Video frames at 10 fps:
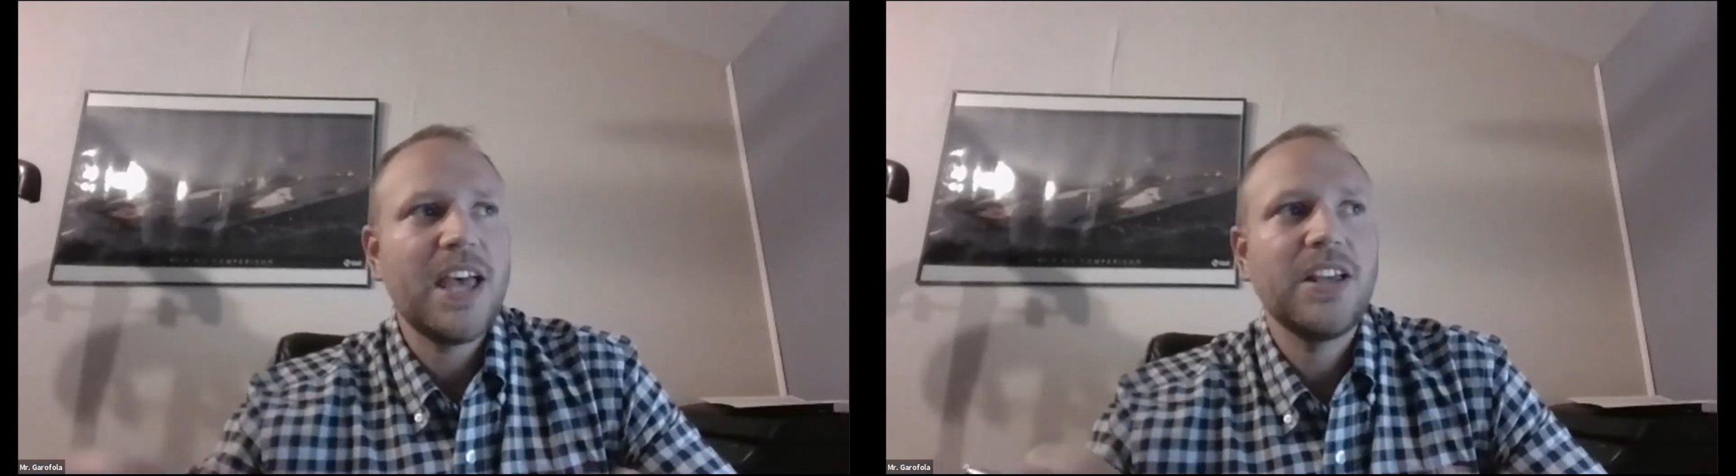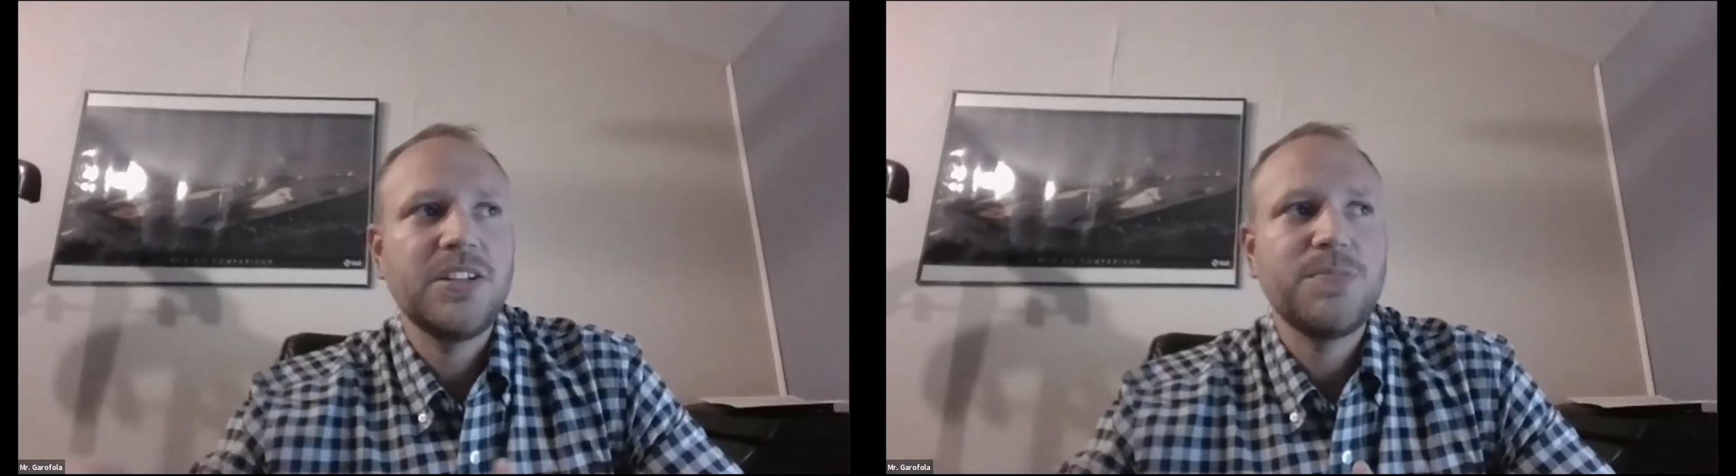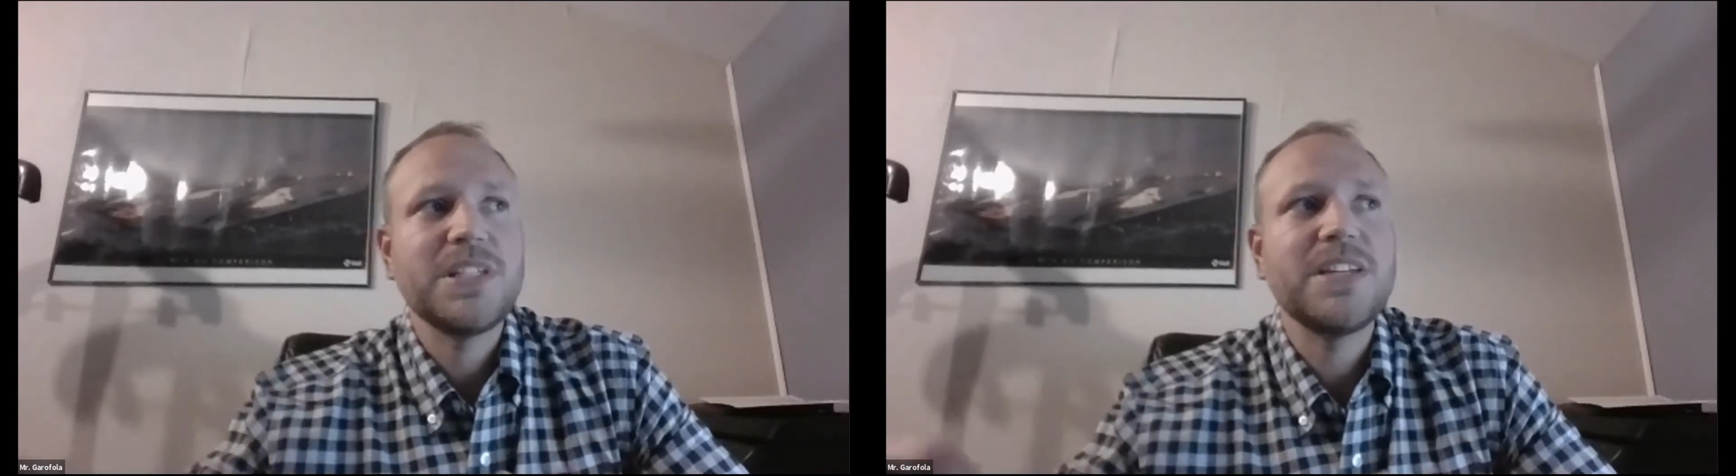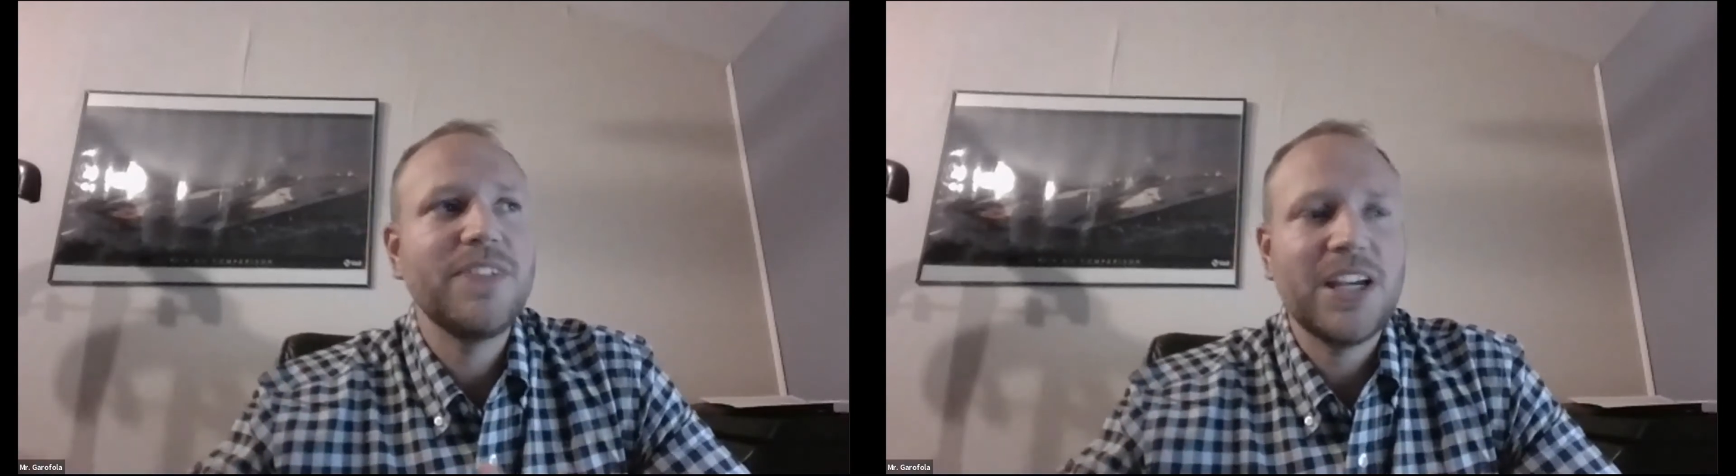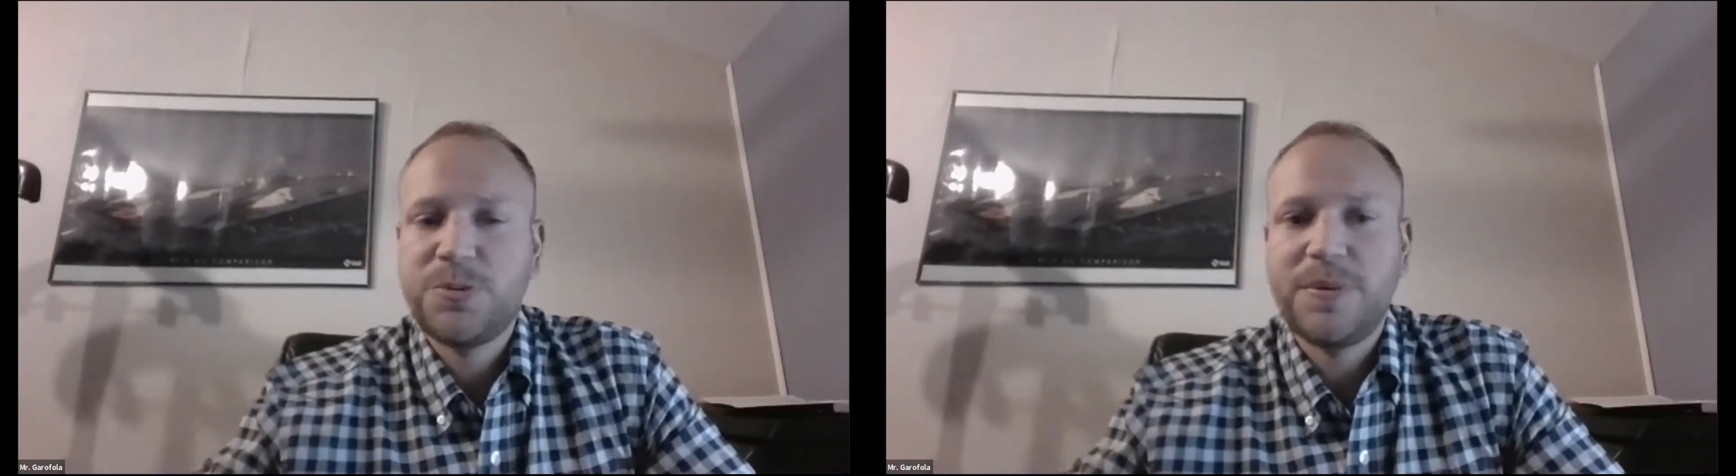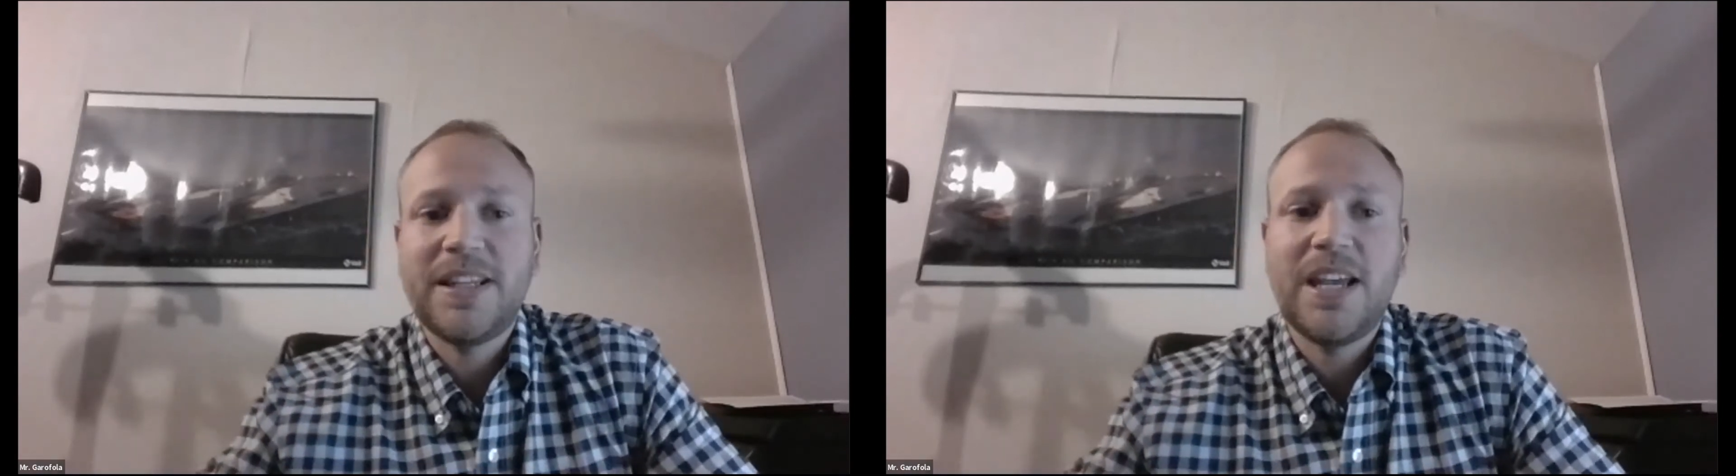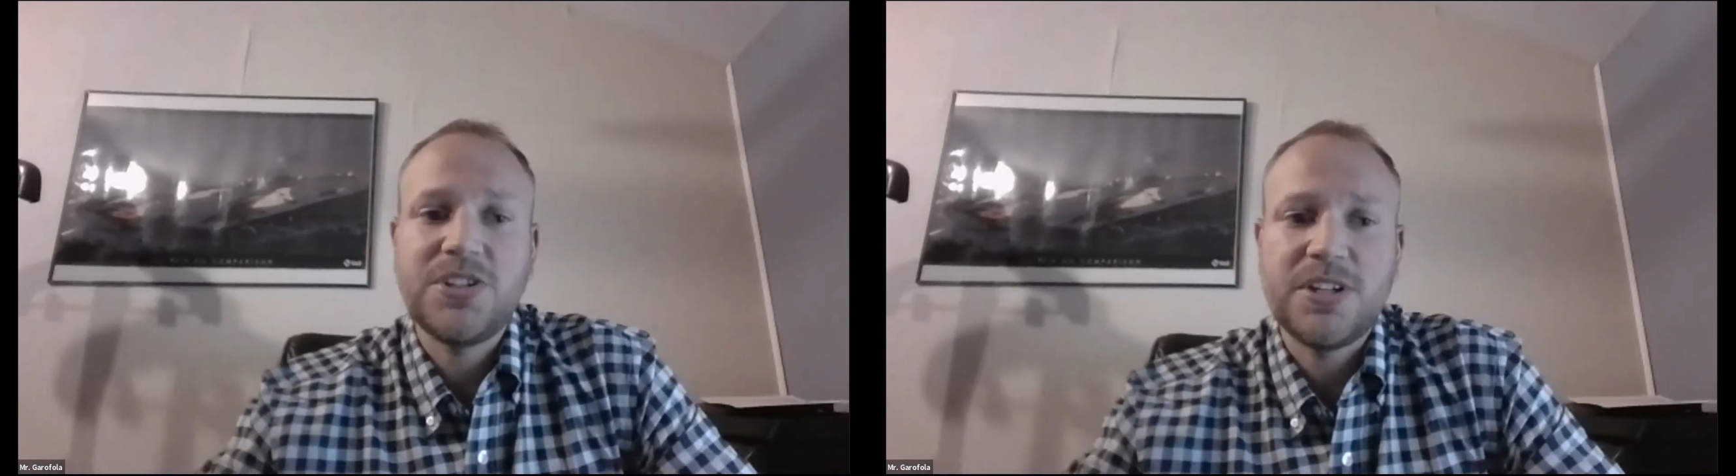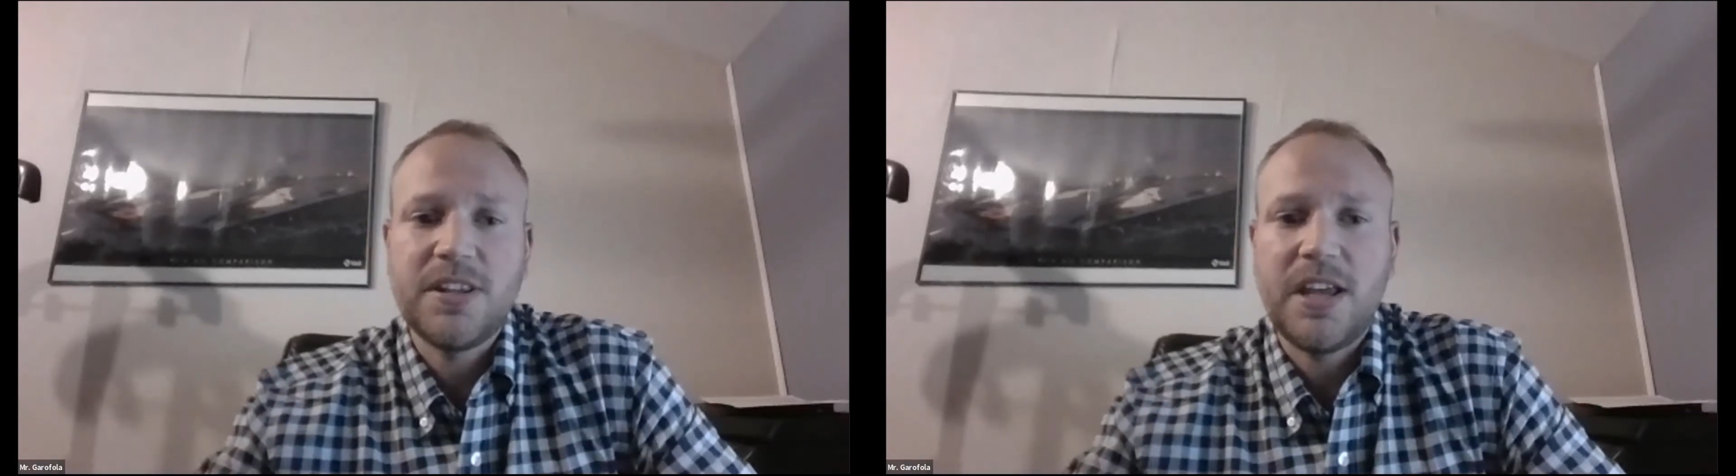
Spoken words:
a specific expectation